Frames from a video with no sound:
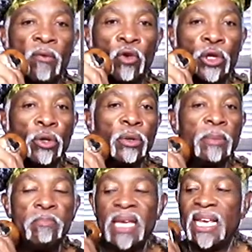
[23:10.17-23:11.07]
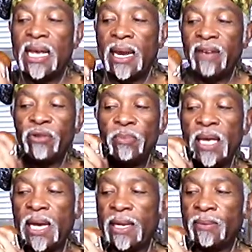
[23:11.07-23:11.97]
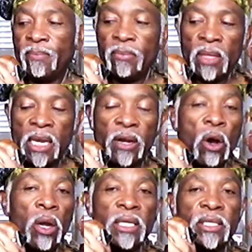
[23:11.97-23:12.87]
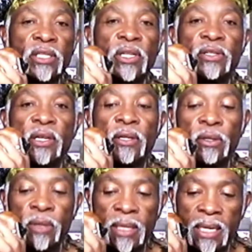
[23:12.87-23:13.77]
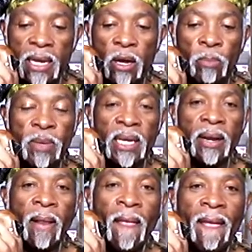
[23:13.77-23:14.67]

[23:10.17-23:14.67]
for you and me and every being in all existence included, in helping